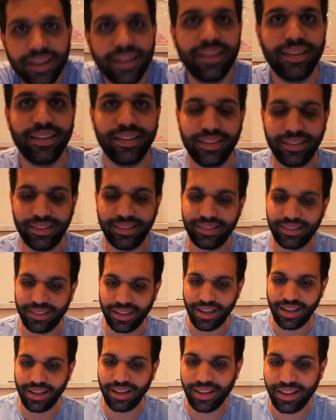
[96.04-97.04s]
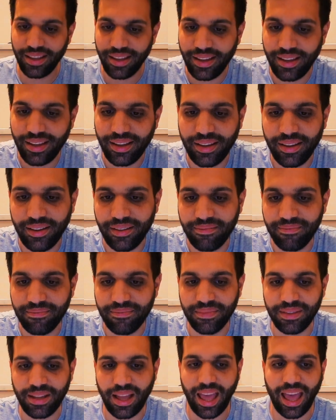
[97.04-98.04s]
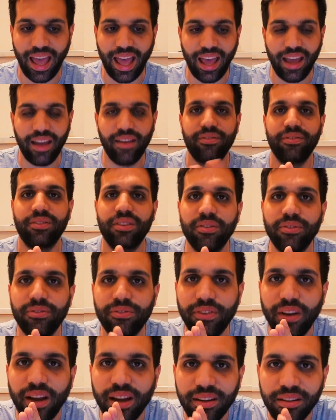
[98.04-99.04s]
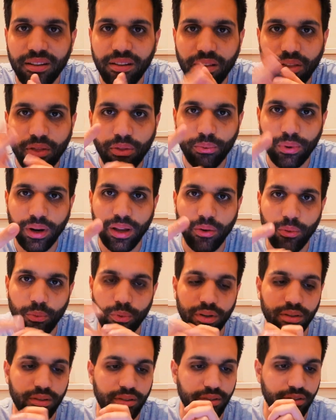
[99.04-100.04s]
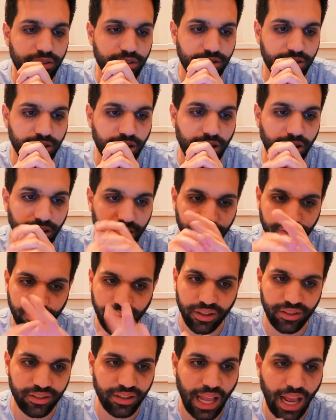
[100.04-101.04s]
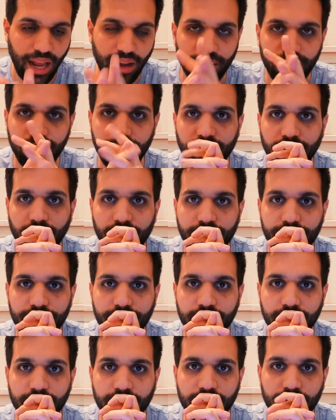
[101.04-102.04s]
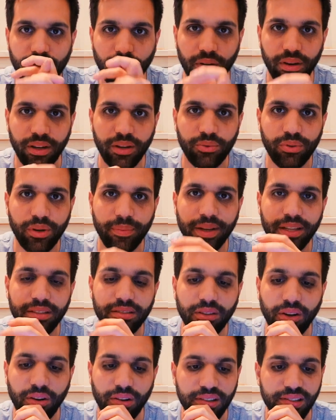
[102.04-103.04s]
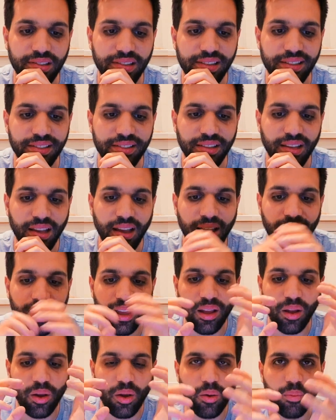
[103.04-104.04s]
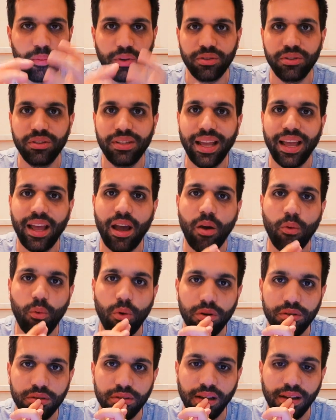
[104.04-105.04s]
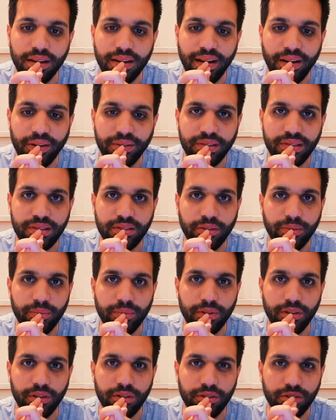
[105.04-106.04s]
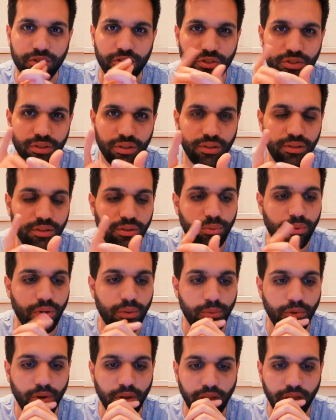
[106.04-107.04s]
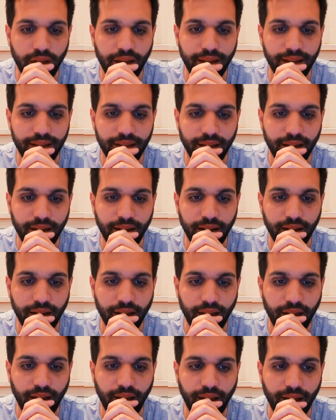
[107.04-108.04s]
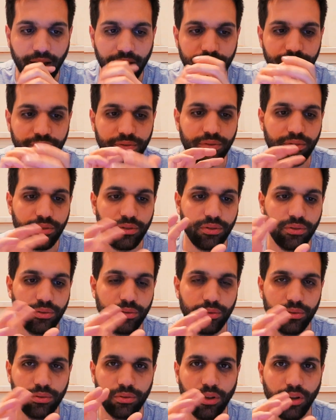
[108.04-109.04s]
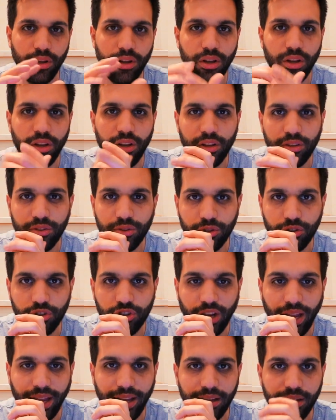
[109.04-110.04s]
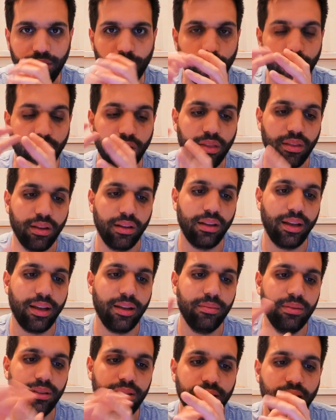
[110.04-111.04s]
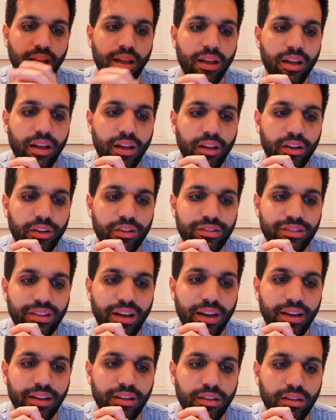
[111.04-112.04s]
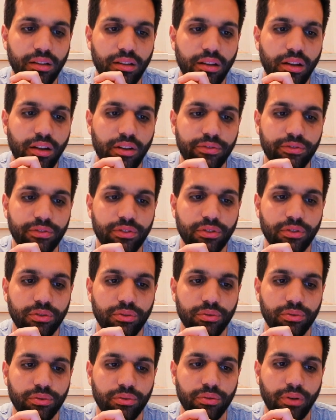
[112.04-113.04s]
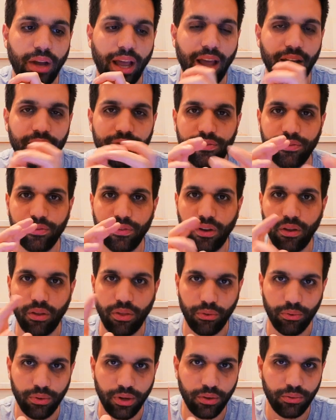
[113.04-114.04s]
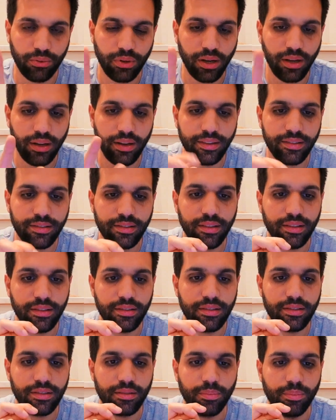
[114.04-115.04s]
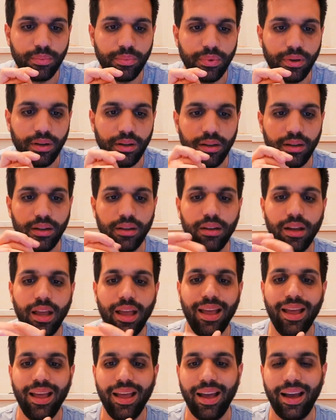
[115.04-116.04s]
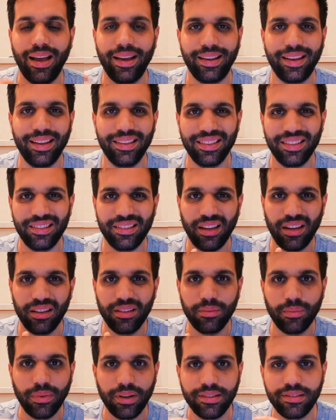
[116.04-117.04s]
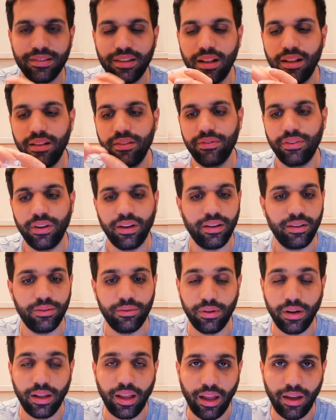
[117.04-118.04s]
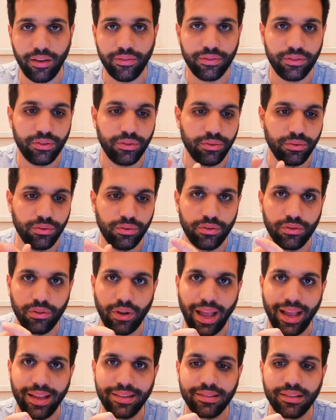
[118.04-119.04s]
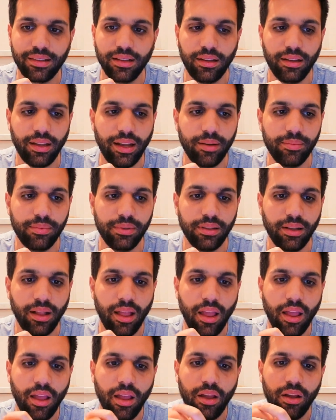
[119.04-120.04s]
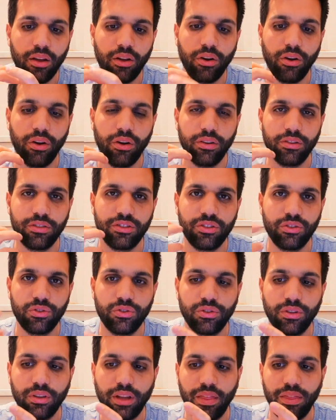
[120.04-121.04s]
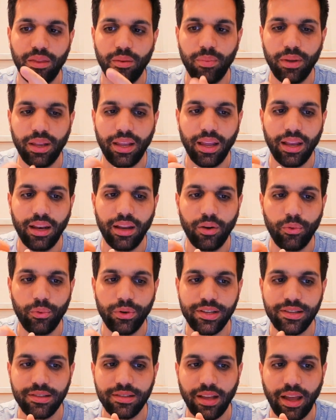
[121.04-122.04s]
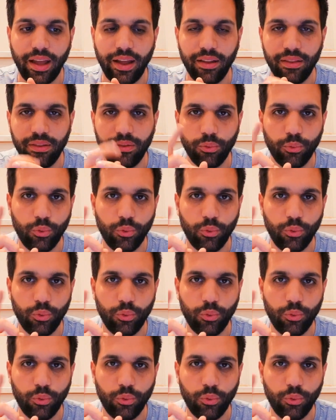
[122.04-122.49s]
guys, I have the final three winners all figured out of the Dawning Remix contest, but today I won't announce them. There is still one more thing that I have to to check with the label because I'd love to have three releases, but I can't decide it myself. I really have to, to ask the label because at the beginning we said